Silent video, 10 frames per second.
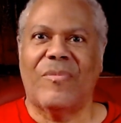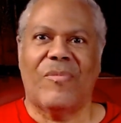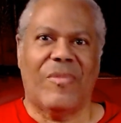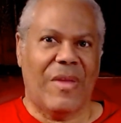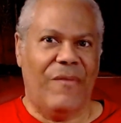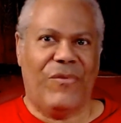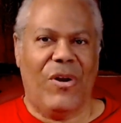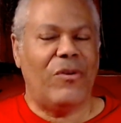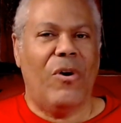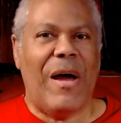if you don't
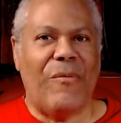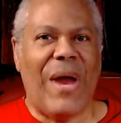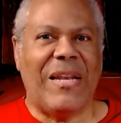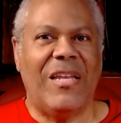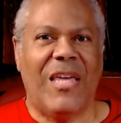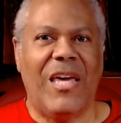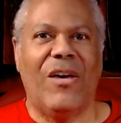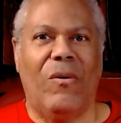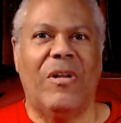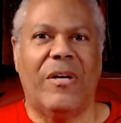know about Rodney King, go
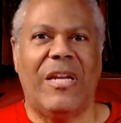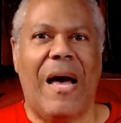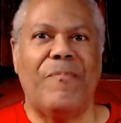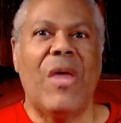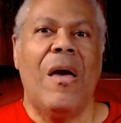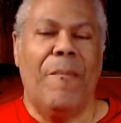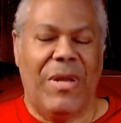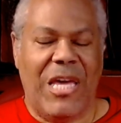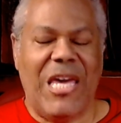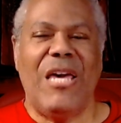look it up. But
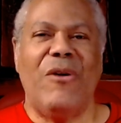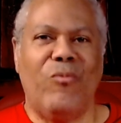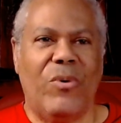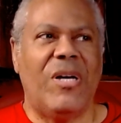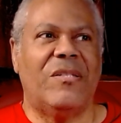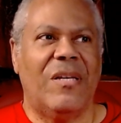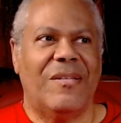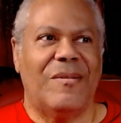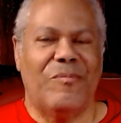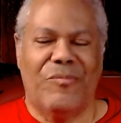he was
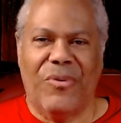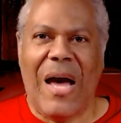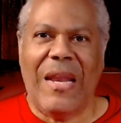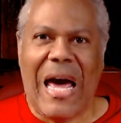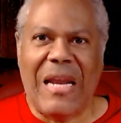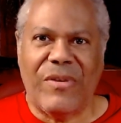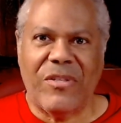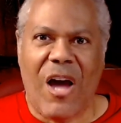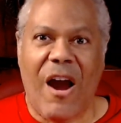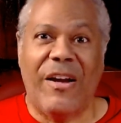brought out of his
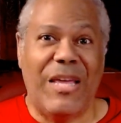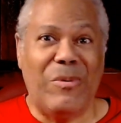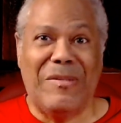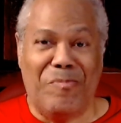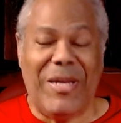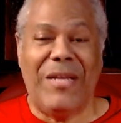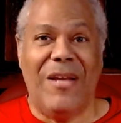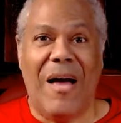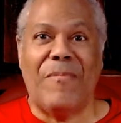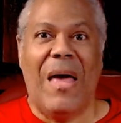car and he was beaten
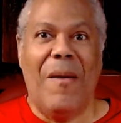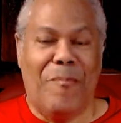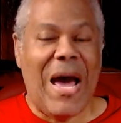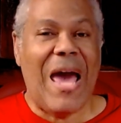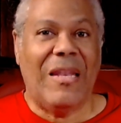up by a lot